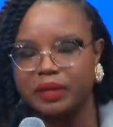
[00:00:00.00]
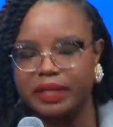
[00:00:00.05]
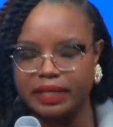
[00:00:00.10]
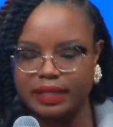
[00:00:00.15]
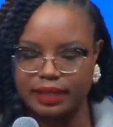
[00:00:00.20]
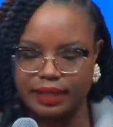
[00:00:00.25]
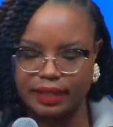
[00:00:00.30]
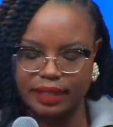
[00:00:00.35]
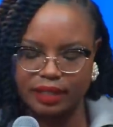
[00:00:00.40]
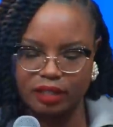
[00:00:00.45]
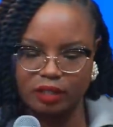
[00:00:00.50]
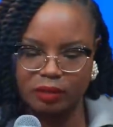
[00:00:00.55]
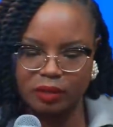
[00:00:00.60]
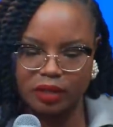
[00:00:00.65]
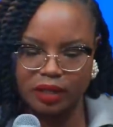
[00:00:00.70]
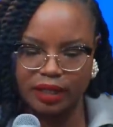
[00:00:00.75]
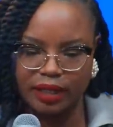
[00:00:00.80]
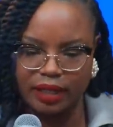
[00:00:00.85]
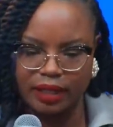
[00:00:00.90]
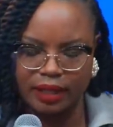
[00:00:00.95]
we see
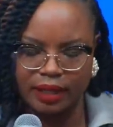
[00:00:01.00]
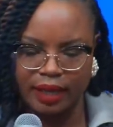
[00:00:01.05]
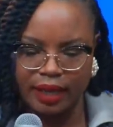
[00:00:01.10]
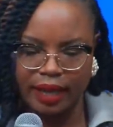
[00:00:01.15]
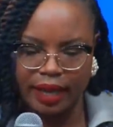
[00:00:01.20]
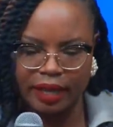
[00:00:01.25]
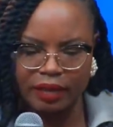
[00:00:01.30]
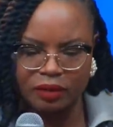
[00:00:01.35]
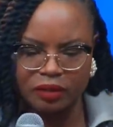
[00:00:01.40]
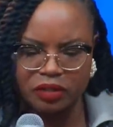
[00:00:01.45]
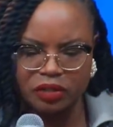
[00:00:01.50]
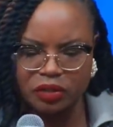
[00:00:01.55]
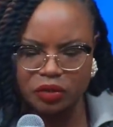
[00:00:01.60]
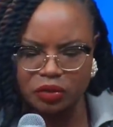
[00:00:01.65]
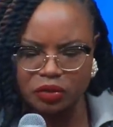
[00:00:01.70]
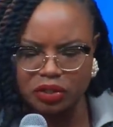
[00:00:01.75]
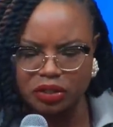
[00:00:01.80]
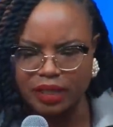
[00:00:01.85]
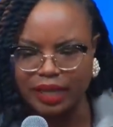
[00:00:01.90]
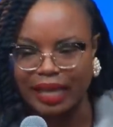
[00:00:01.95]
community anchor
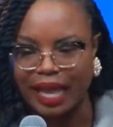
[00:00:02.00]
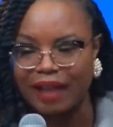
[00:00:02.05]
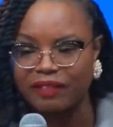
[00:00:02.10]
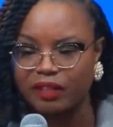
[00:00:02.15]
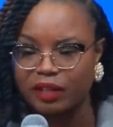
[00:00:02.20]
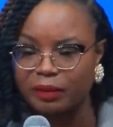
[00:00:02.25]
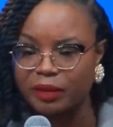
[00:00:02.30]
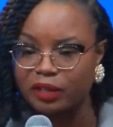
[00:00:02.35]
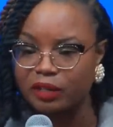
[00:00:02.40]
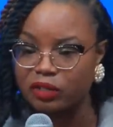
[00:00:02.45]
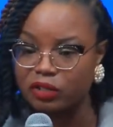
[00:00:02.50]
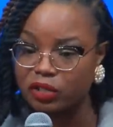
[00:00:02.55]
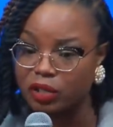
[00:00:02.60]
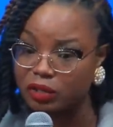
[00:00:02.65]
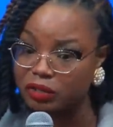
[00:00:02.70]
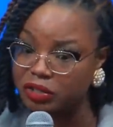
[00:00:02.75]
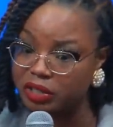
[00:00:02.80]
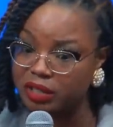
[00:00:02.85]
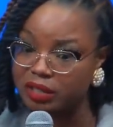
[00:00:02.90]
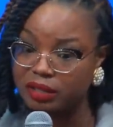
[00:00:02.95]
institutions like African-American
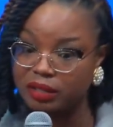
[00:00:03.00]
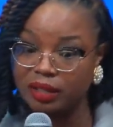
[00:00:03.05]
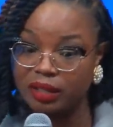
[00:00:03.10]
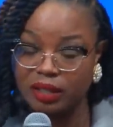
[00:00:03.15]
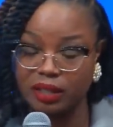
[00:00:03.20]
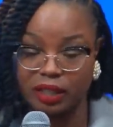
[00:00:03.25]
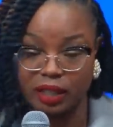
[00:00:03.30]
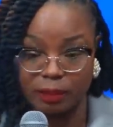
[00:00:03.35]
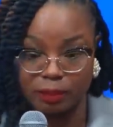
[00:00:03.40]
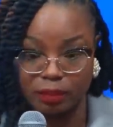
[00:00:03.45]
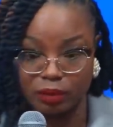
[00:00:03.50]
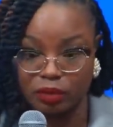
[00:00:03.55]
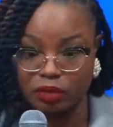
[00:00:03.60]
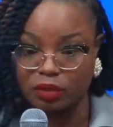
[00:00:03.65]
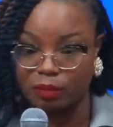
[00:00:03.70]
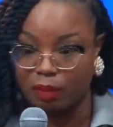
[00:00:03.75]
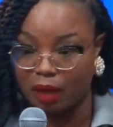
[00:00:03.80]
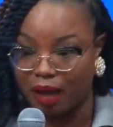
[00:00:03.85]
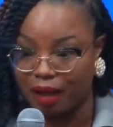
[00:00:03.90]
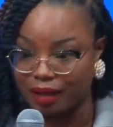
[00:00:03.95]
churches,
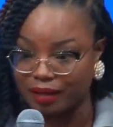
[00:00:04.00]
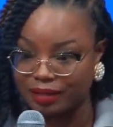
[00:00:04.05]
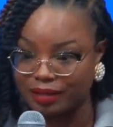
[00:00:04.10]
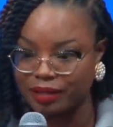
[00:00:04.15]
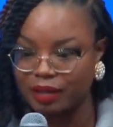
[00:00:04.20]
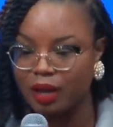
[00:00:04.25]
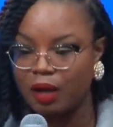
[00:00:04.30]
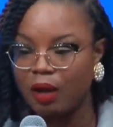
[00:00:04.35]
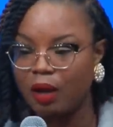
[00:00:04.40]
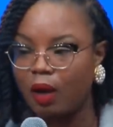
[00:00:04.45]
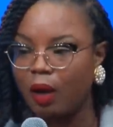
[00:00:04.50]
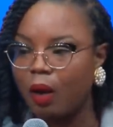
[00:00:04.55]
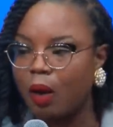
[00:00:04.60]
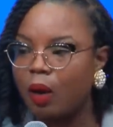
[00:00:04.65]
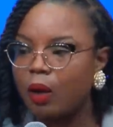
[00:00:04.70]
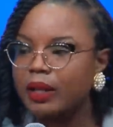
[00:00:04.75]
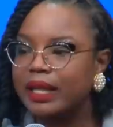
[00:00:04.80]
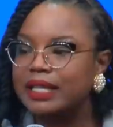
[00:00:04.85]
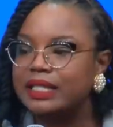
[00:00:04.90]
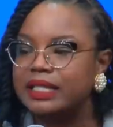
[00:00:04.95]
temples, mosques,
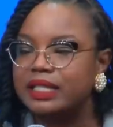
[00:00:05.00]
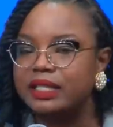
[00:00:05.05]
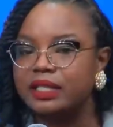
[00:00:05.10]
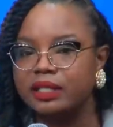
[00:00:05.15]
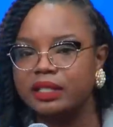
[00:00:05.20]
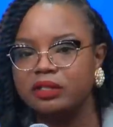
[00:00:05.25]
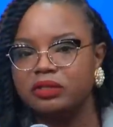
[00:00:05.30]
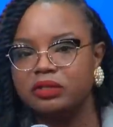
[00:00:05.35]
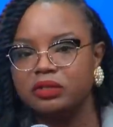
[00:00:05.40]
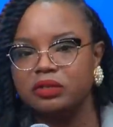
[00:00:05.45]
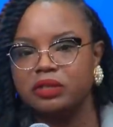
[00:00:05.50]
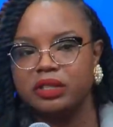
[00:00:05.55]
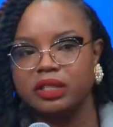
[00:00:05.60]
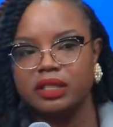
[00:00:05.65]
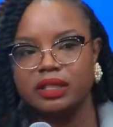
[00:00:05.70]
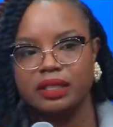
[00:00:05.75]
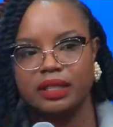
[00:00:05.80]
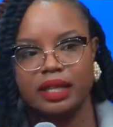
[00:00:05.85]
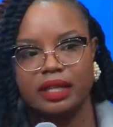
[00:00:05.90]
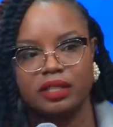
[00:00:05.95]
all as essential to
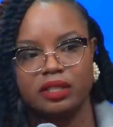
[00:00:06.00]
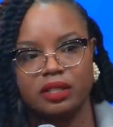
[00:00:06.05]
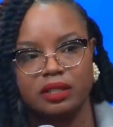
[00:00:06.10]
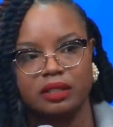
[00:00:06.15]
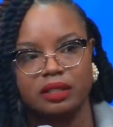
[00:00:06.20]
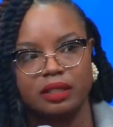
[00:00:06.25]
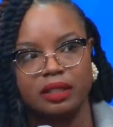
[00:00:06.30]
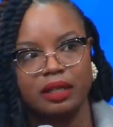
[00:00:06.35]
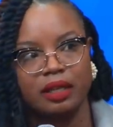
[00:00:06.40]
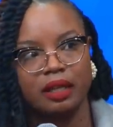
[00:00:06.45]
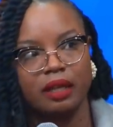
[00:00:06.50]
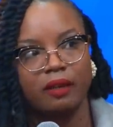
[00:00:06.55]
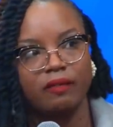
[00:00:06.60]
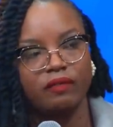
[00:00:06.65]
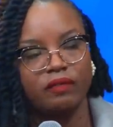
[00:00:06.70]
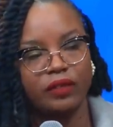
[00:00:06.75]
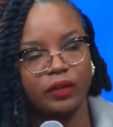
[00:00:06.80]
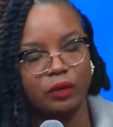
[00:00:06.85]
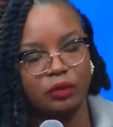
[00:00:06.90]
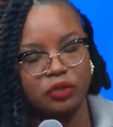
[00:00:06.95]
discussion of
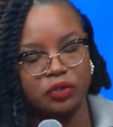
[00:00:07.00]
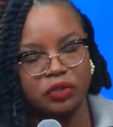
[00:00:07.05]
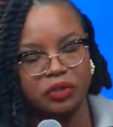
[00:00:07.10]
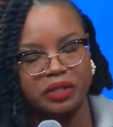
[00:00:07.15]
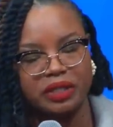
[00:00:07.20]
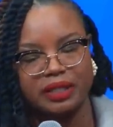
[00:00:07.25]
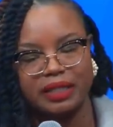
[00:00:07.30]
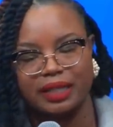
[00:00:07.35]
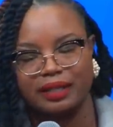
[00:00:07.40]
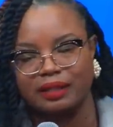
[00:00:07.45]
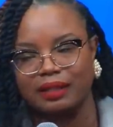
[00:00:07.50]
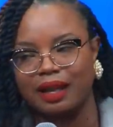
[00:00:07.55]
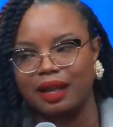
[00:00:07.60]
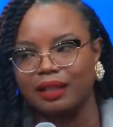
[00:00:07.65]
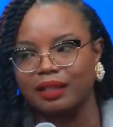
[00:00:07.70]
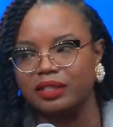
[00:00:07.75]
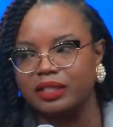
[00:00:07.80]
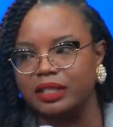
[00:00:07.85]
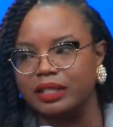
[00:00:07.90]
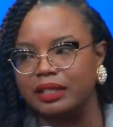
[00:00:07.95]
future and
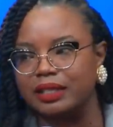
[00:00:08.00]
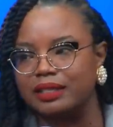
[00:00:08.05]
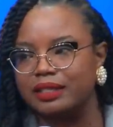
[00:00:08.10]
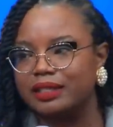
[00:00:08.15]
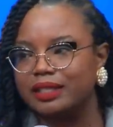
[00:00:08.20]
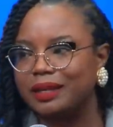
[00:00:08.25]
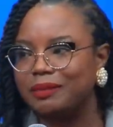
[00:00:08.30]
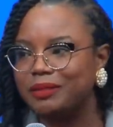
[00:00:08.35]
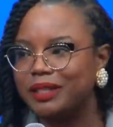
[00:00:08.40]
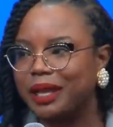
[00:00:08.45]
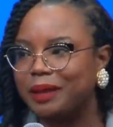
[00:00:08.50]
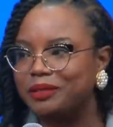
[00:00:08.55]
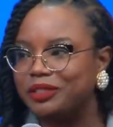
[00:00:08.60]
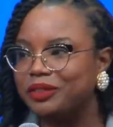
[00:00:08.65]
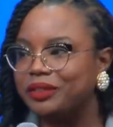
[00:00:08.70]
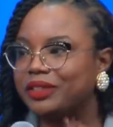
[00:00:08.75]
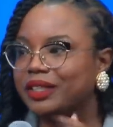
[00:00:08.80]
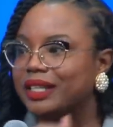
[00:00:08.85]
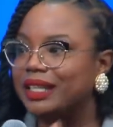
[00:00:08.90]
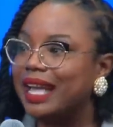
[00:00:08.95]
technology. And sometimes
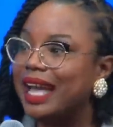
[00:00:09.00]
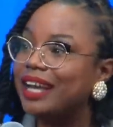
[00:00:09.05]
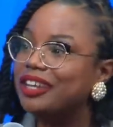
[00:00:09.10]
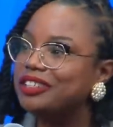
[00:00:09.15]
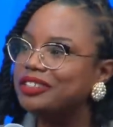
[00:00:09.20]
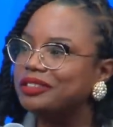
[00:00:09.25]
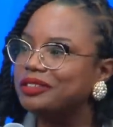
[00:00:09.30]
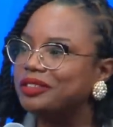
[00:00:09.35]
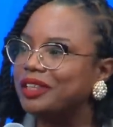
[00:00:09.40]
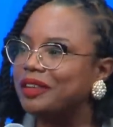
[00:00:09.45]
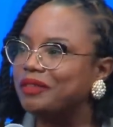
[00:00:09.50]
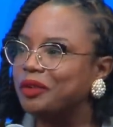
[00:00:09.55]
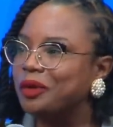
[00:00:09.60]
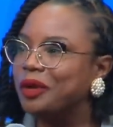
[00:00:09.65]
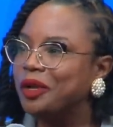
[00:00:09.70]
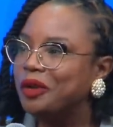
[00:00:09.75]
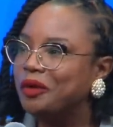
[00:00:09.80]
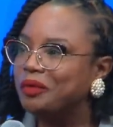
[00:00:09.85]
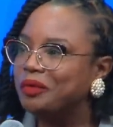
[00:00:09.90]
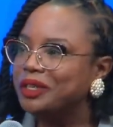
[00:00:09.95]
here at the national level,
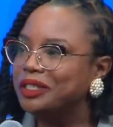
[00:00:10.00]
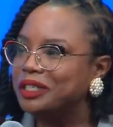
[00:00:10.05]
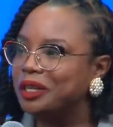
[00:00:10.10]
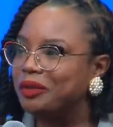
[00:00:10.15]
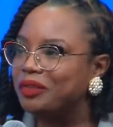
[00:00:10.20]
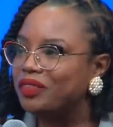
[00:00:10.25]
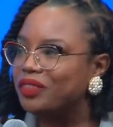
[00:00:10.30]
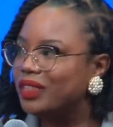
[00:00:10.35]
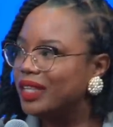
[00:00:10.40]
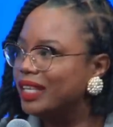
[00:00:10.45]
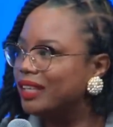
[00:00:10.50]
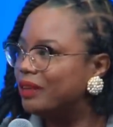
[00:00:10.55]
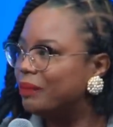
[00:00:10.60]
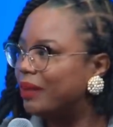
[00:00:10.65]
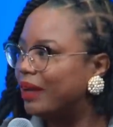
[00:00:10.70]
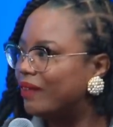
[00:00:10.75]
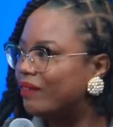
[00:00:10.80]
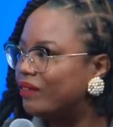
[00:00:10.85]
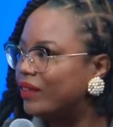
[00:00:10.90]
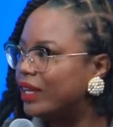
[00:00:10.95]
we don't think
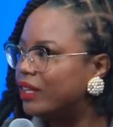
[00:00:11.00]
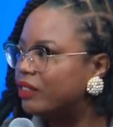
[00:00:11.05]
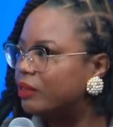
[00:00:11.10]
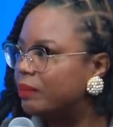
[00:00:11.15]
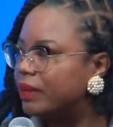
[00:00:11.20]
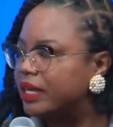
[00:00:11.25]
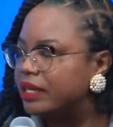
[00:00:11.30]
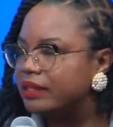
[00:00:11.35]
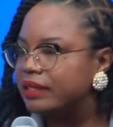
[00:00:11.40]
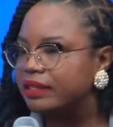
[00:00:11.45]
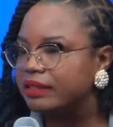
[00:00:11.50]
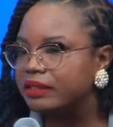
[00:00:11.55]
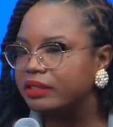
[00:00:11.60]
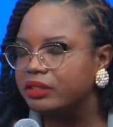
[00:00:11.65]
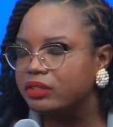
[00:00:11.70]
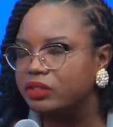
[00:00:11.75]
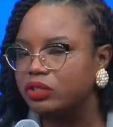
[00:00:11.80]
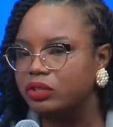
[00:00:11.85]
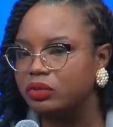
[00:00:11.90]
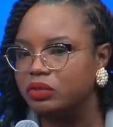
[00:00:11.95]
about faith-based
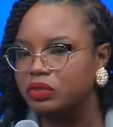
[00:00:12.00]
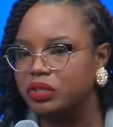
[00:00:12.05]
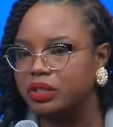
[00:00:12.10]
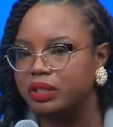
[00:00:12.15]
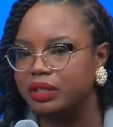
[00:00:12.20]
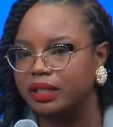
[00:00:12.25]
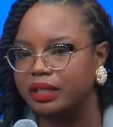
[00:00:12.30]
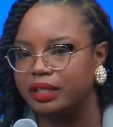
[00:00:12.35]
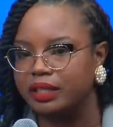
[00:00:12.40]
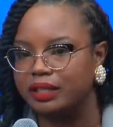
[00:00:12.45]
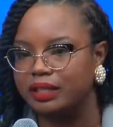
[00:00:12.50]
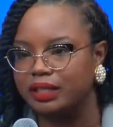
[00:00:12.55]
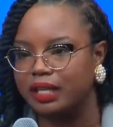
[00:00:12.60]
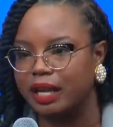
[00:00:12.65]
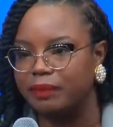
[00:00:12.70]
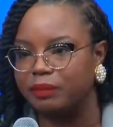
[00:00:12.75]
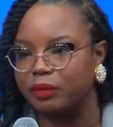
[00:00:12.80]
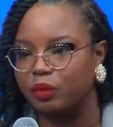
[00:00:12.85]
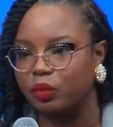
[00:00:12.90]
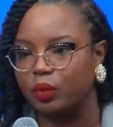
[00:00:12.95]
institutions in this
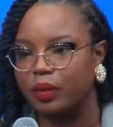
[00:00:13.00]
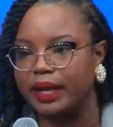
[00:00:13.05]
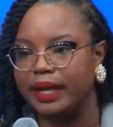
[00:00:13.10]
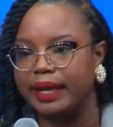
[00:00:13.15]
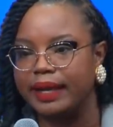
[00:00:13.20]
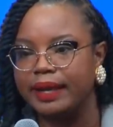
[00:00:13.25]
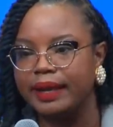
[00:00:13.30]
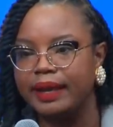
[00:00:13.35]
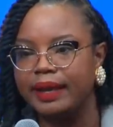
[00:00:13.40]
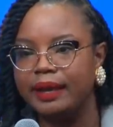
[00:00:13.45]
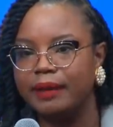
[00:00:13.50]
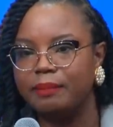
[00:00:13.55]
type of way,